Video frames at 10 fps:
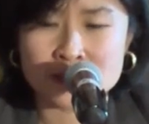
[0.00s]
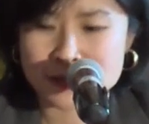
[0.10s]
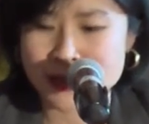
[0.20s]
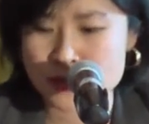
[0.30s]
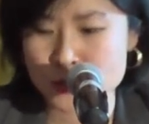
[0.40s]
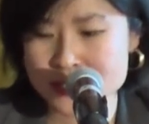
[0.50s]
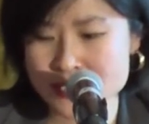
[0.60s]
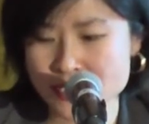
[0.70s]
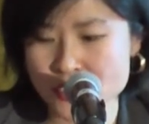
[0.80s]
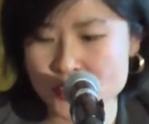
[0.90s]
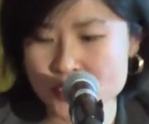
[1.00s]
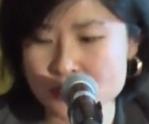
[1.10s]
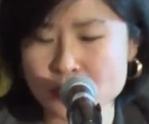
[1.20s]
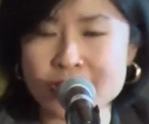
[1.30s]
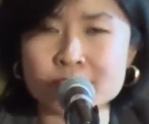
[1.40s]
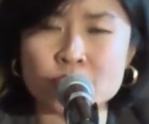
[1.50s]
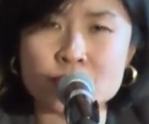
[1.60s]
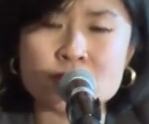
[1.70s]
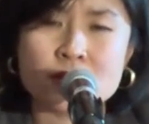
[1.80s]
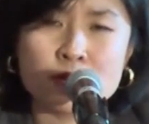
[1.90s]
in the past 20 years, we have
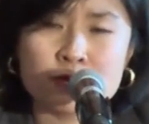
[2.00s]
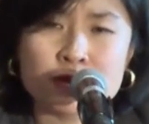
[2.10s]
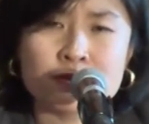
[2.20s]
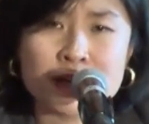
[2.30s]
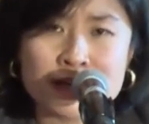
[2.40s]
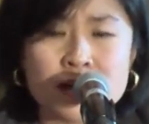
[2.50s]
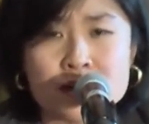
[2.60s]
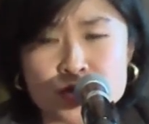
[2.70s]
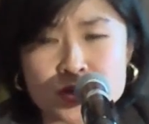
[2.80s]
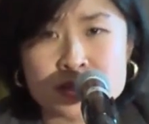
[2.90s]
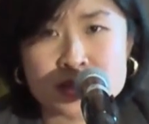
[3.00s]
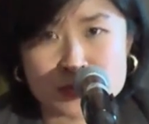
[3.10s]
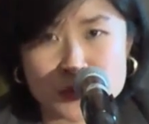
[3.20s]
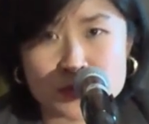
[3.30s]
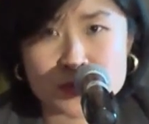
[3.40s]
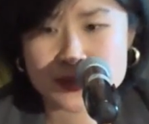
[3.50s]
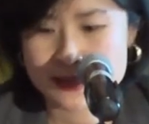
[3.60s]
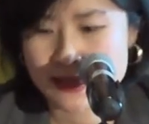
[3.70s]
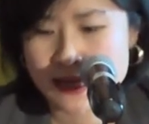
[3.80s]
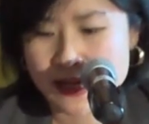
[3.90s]
heard over 500
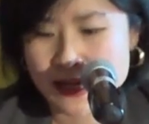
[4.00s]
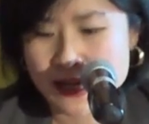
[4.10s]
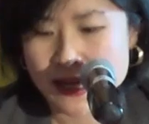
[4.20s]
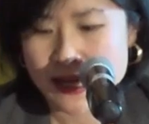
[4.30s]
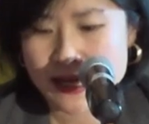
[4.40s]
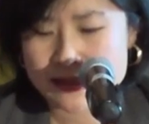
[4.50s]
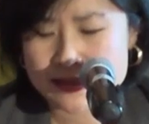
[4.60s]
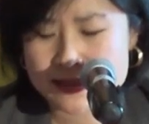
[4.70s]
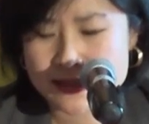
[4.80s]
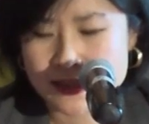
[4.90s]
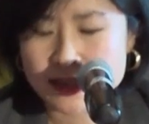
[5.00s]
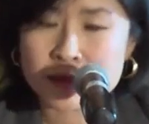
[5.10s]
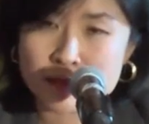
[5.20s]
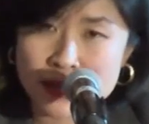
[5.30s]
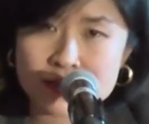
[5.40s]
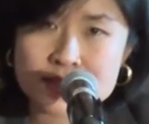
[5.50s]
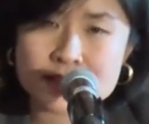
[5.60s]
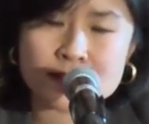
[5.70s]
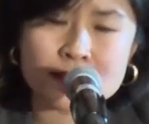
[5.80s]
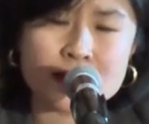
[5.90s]
disputes. And in
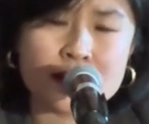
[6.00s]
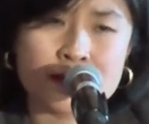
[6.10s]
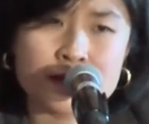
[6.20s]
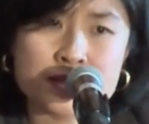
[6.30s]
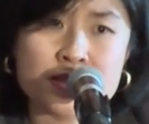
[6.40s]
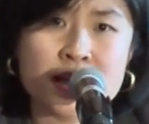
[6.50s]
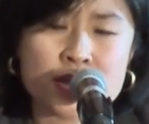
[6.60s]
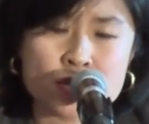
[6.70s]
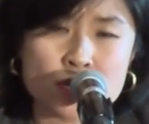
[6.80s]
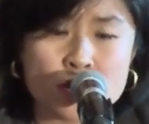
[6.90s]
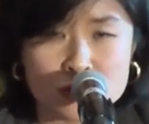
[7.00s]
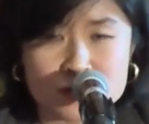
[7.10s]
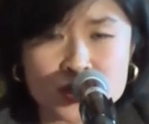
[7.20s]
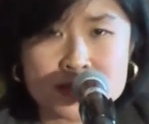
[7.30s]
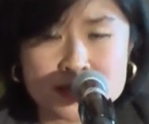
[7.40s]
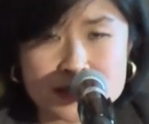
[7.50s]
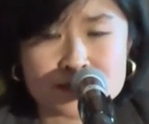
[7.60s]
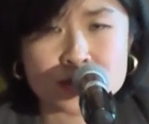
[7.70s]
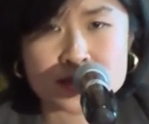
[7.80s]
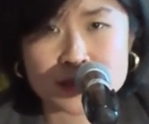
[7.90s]
comparison, the International Court of Justice,
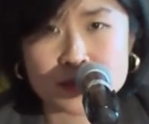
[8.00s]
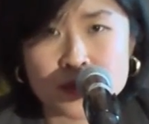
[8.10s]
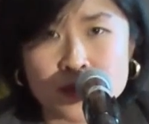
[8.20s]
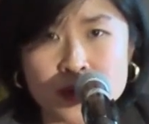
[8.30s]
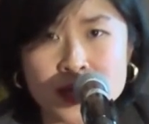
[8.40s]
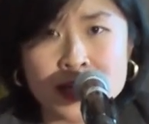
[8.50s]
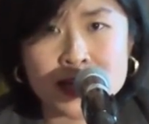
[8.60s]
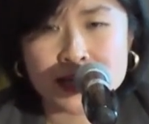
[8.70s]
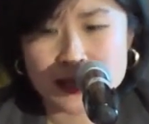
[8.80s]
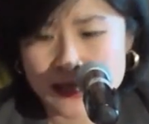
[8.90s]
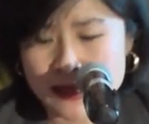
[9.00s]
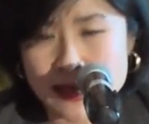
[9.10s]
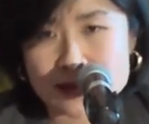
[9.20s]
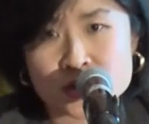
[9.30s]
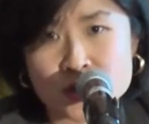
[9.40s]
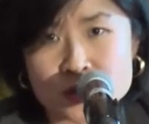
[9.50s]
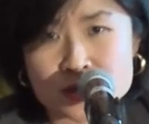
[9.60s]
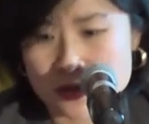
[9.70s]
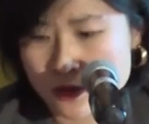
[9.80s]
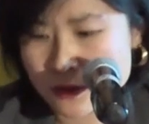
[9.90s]
for example, has
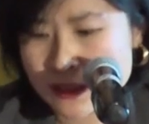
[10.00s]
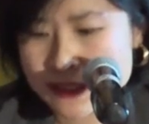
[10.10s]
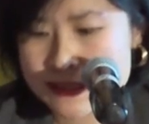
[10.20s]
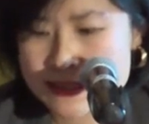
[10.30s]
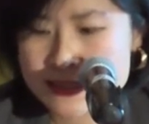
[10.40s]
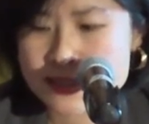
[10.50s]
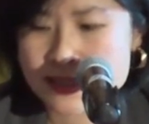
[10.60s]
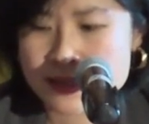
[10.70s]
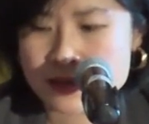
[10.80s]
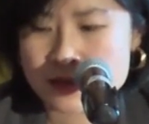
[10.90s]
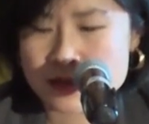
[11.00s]
heard only 60